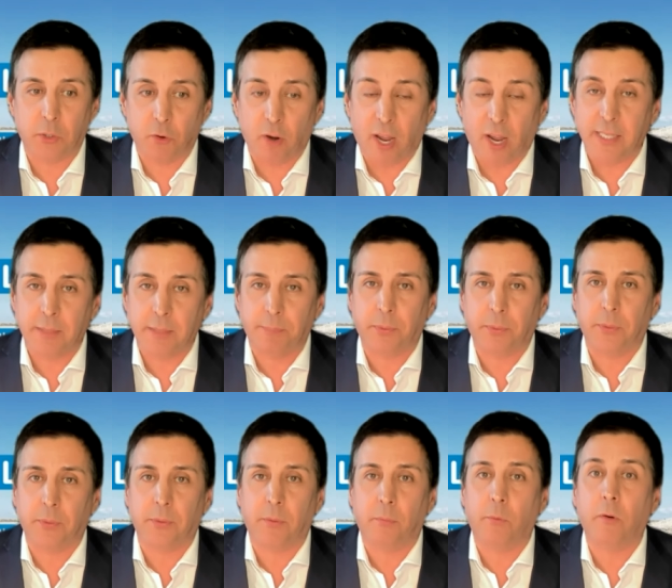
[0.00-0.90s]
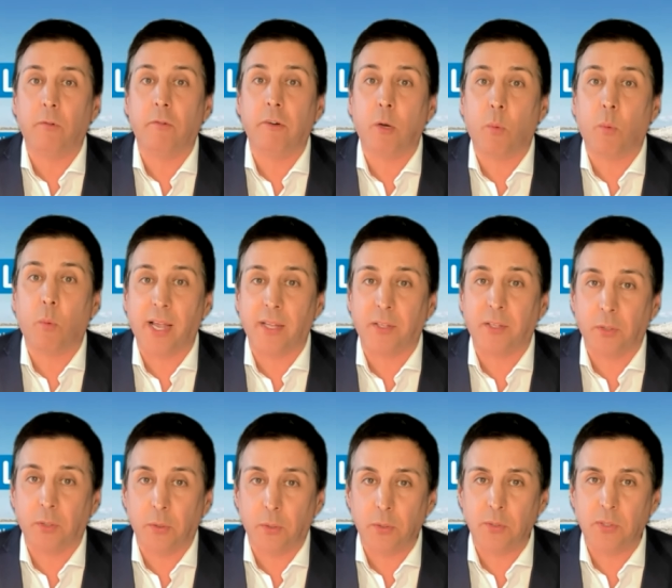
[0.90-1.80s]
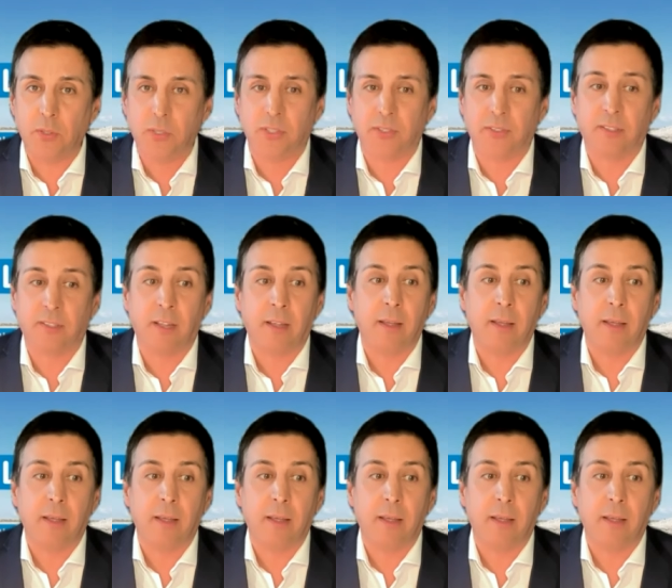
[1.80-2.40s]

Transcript: transport will require solutions